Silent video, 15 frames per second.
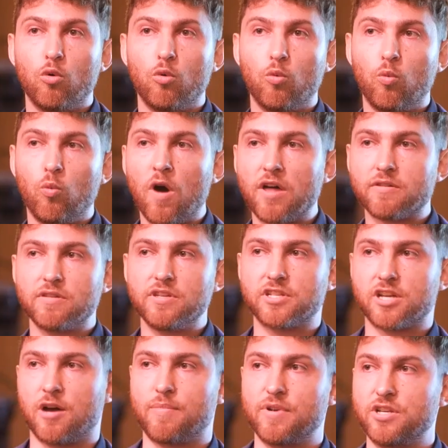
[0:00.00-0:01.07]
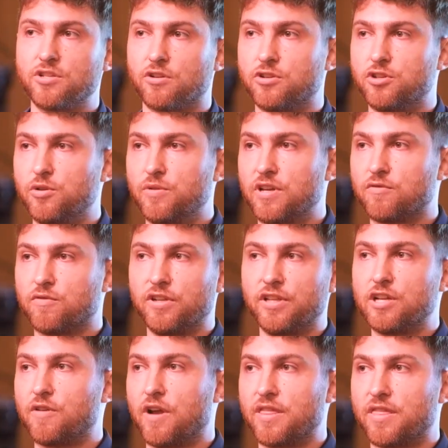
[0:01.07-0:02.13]
Whether these companies are doing
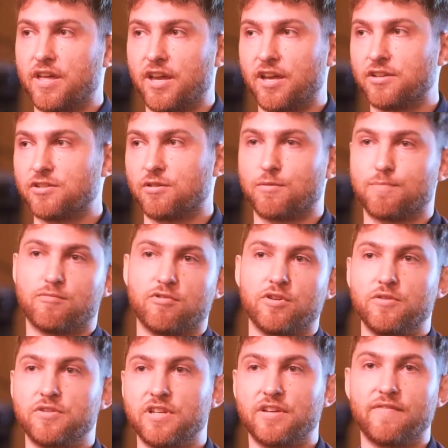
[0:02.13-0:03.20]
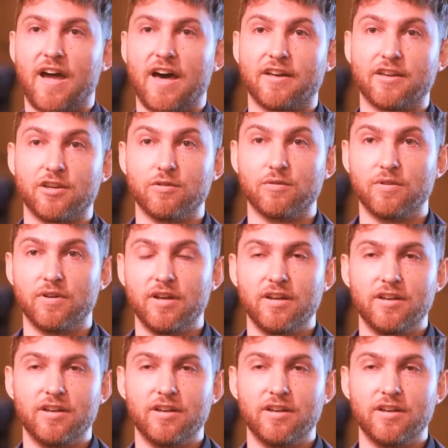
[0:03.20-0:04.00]
really great things or producing value,